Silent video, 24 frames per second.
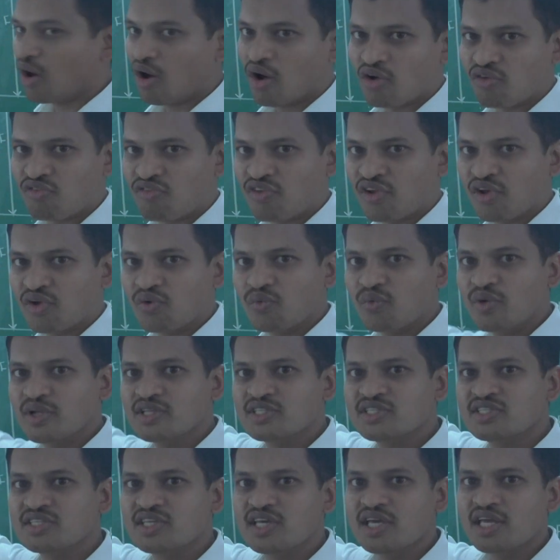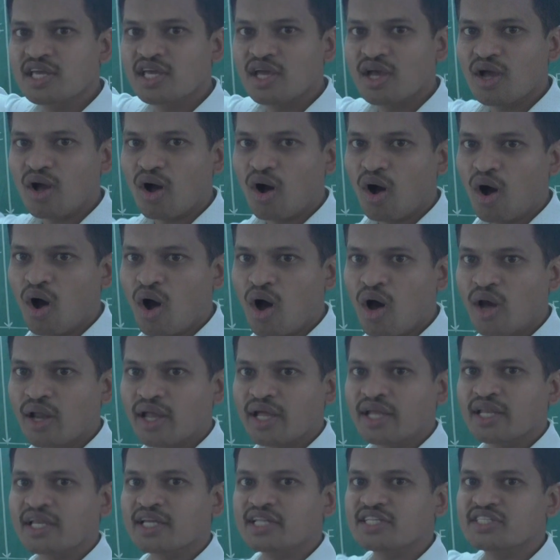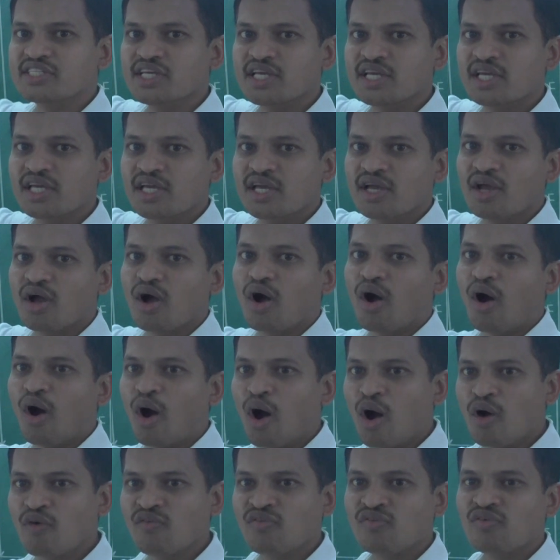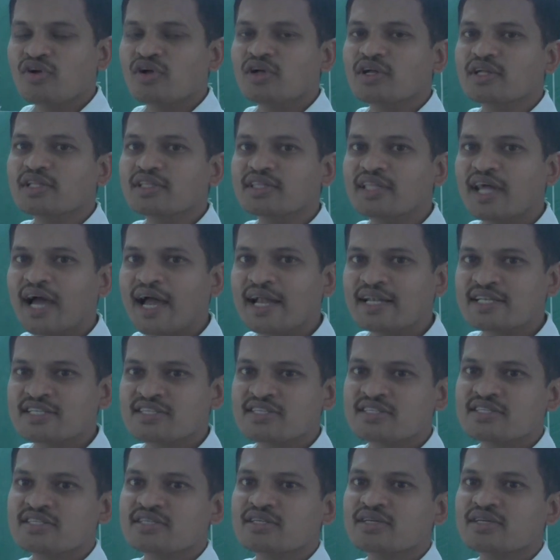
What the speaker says: or frequency or energy of that